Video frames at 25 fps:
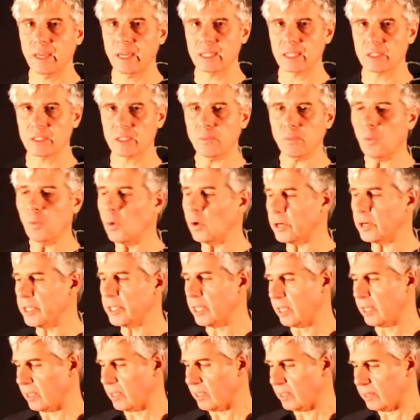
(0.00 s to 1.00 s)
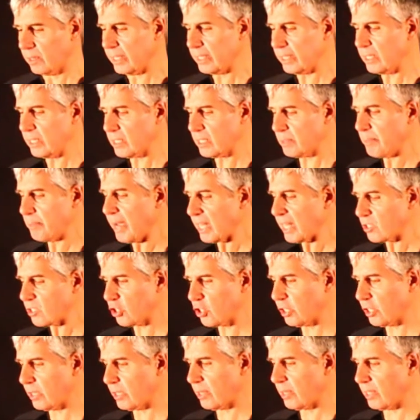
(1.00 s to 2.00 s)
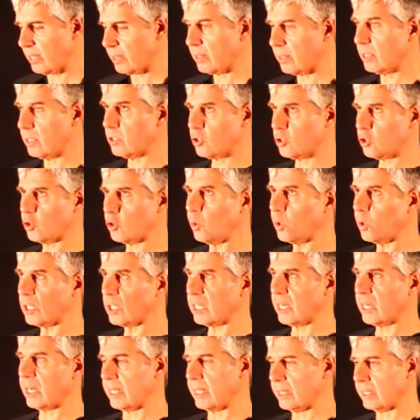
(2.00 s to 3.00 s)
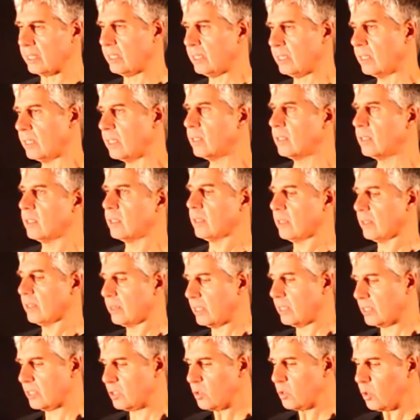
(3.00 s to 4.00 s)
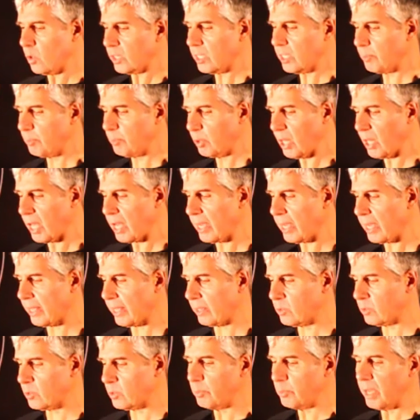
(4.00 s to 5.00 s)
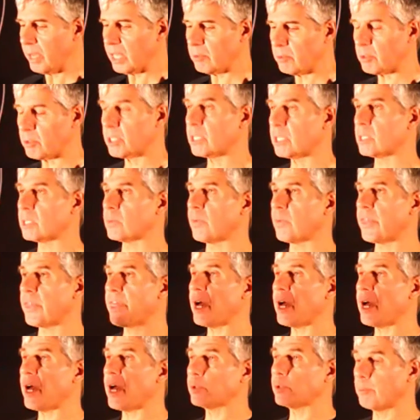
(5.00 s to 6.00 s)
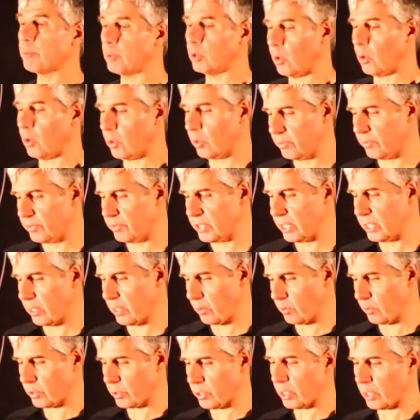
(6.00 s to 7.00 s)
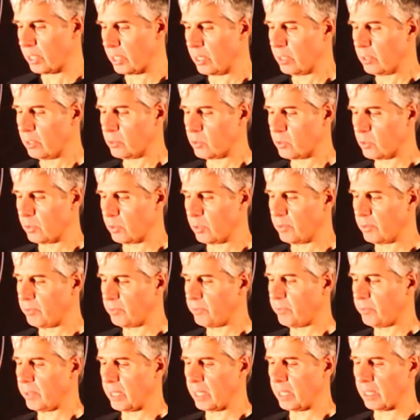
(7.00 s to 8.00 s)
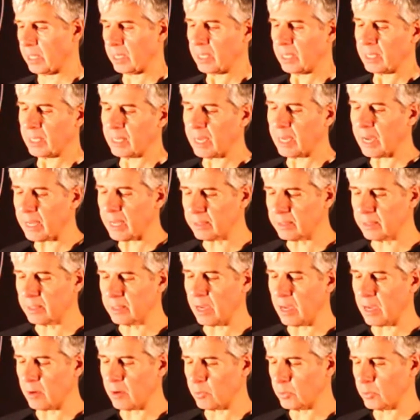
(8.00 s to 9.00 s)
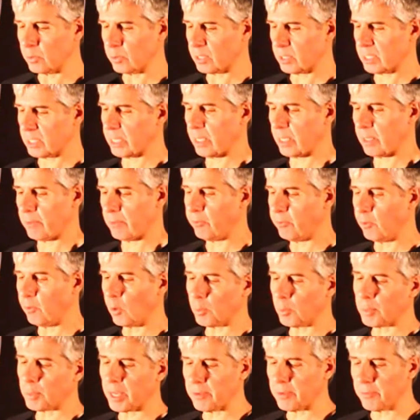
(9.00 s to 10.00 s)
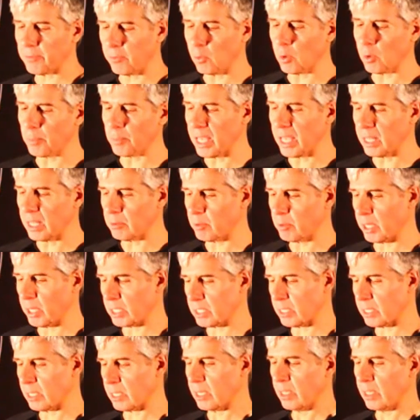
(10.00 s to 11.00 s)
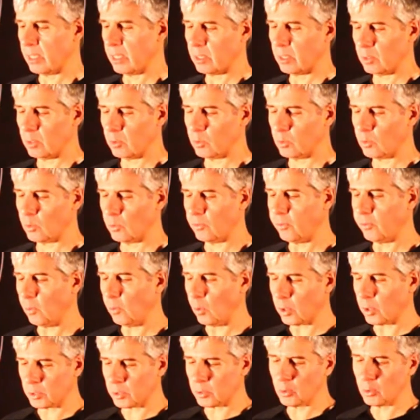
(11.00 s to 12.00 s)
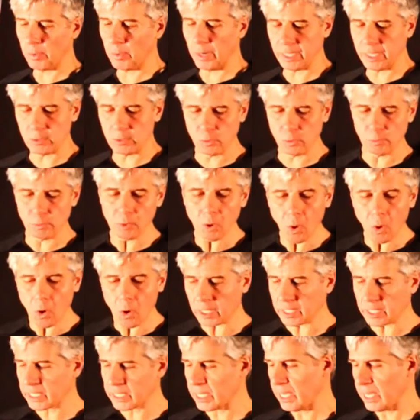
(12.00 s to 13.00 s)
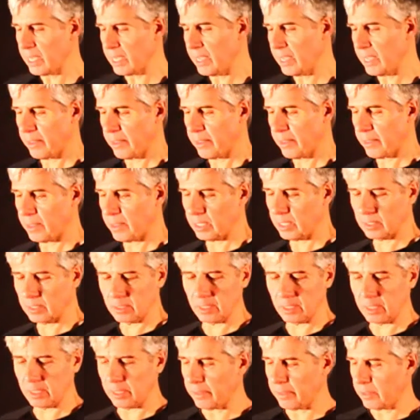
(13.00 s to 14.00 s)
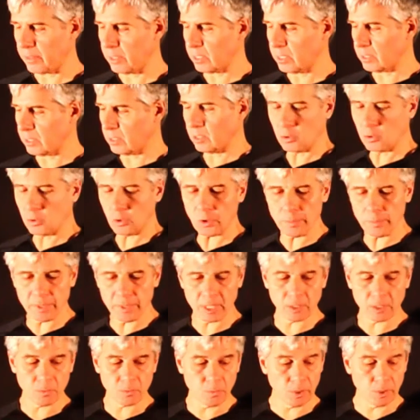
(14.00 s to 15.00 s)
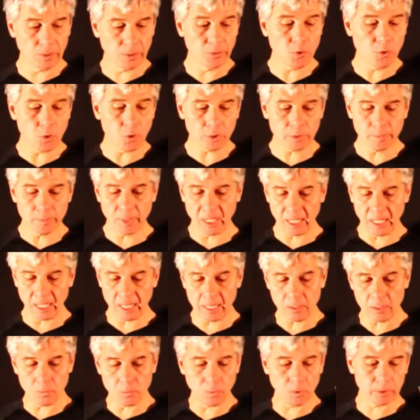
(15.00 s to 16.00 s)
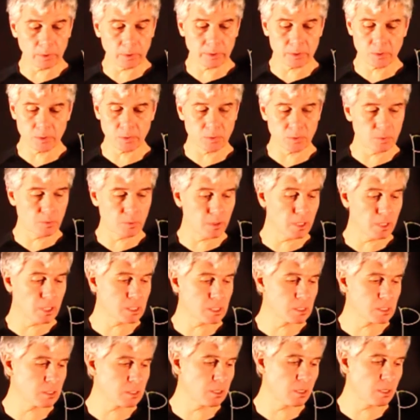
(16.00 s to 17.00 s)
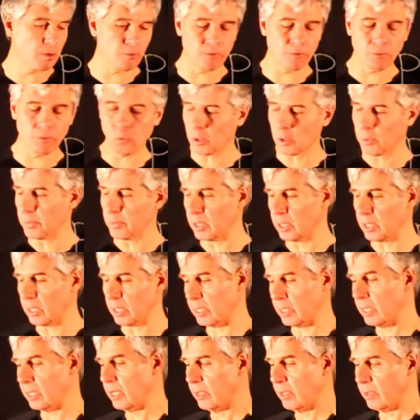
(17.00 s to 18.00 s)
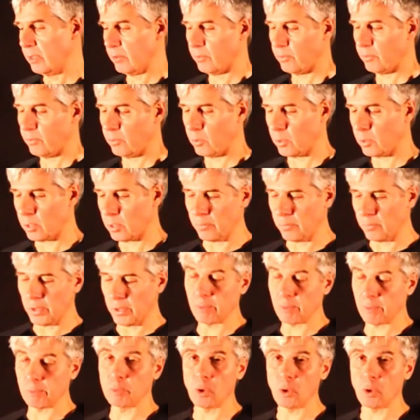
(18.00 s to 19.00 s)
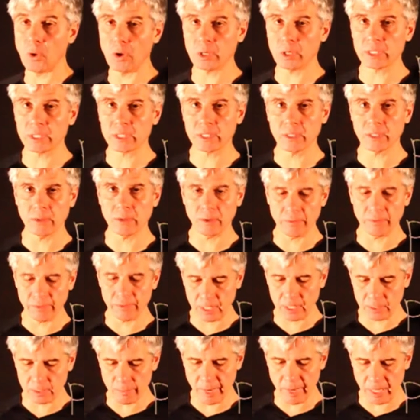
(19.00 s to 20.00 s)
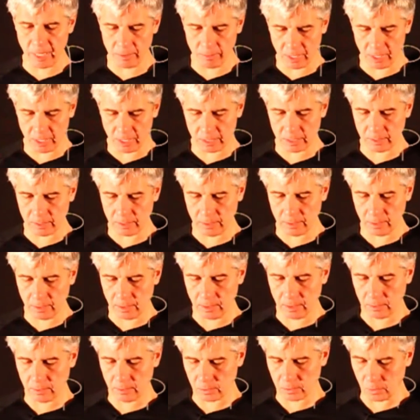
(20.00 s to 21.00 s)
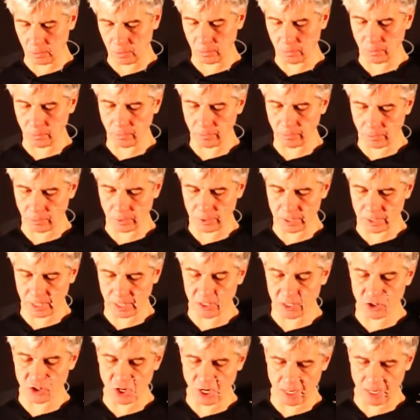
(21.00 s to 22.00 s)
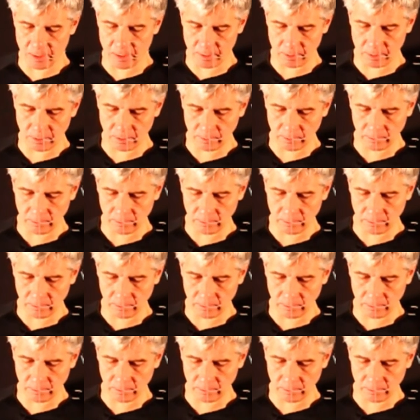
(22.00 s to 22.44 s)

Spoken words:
As a warning, let us mention that this shortcut does not apply to matrices without a block of zeros. So if we cut down, say, a 4x4 matrix into 4 2x2 blocks, then this determinant will not be equal to this formula with the blocks of this matrix. So, of course, in general.